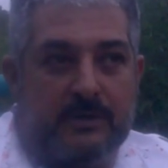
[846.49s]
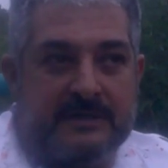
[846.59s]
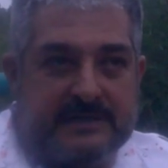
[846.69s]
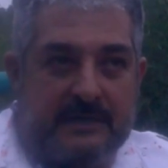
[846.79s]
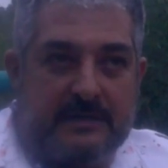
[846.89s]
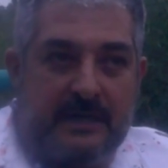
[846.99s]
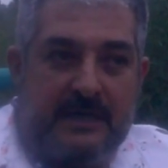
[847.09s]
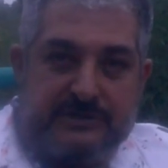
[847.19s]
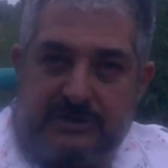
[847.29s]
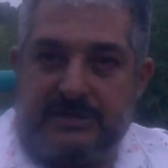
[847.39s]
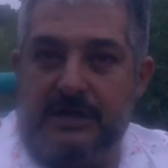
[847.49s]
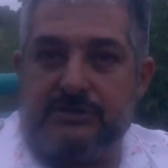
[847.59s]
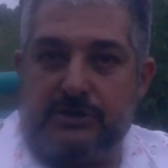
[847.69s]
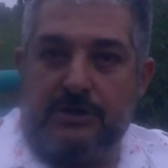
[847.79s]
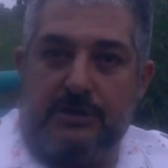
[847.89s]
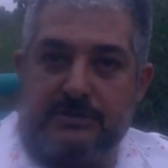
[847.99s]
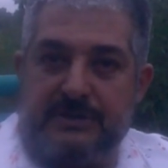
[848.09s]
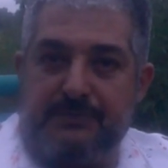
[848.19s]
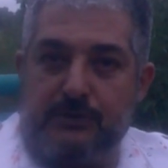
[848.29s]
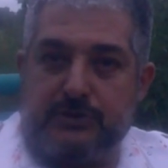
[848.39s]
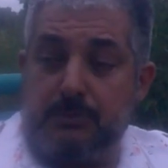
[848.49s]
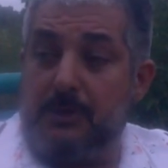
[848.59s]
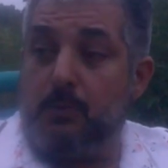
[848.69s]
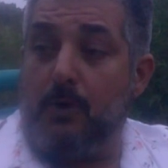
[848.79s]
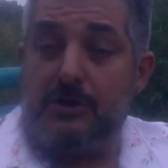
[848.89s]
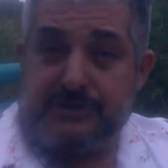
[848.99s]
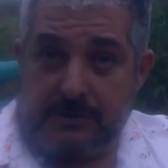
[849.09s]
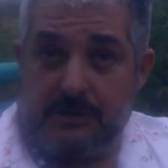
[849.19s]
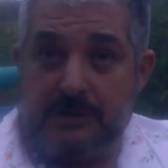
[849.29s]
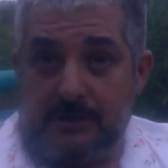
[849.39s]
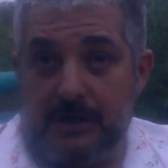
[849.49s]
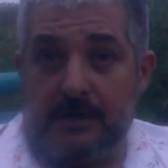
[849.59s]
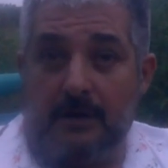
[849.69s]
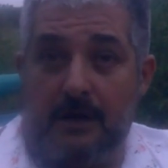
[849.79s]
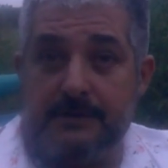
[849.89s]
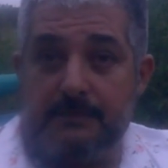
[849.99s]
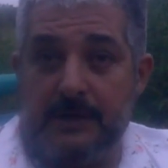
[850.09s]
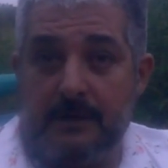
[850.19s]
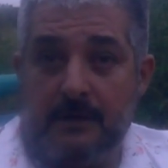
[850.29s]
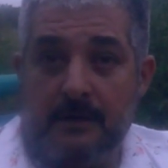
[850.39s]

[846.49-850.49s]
isn't the legislature supposed to be watching the, the economy?